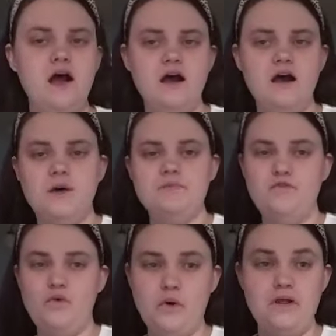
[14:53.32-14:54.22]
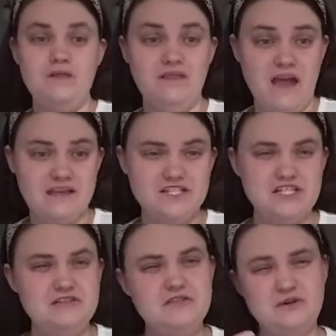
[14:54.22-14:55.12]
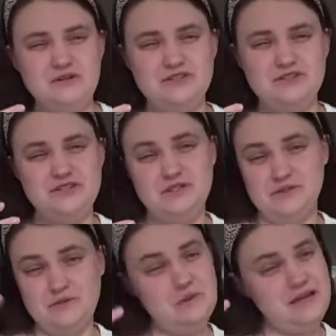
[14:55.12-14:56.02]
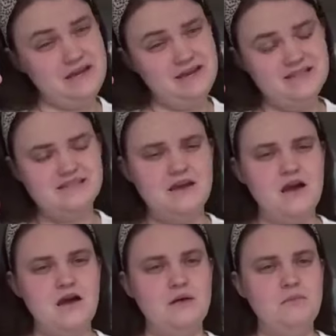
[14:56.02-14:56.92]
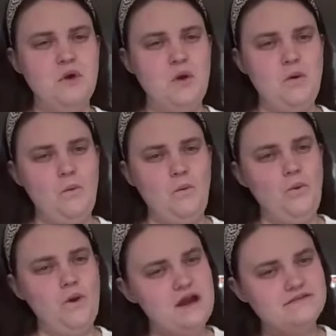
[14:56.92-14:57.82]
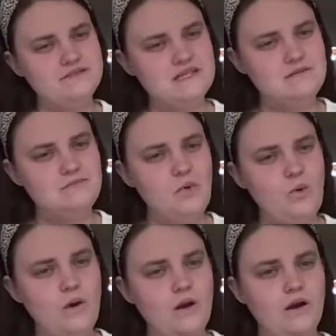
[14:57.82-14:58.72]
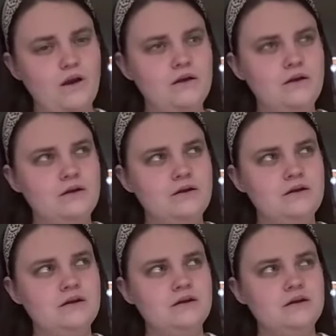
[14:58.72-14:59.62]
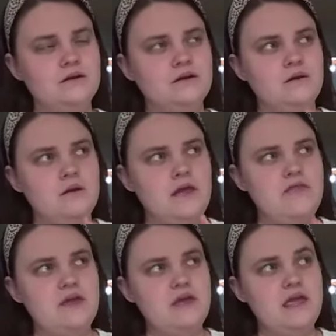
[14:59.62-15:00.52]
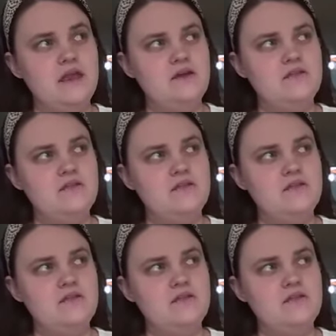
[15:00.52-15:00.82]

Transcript: Um, for last year, there are two ways. Um, one I've seen more, and then